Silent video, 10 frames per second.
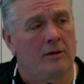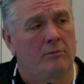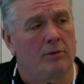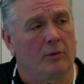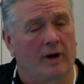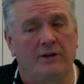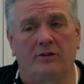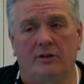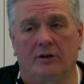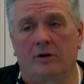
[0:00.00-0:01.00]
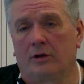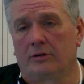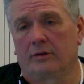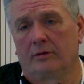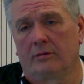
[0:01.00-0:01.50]
but rights to your
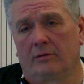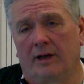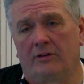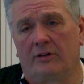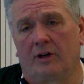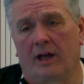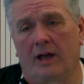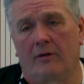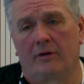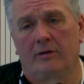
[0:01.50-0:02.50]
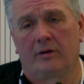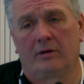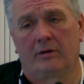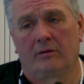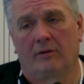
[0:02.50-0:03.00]
culture, rights to your language,
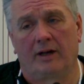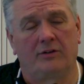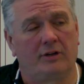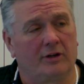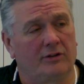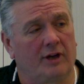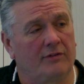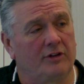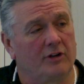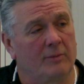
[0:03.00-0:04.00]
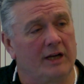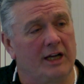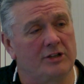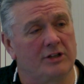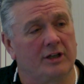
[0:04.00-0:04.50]
rights to your
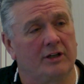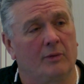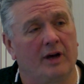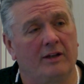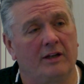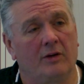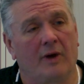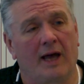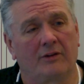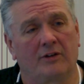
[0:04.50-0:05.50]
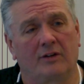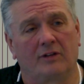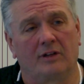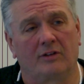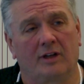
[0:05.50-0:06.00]
self-determination in the way that you access
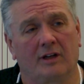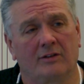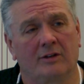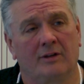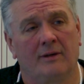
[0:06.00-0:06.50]
these things.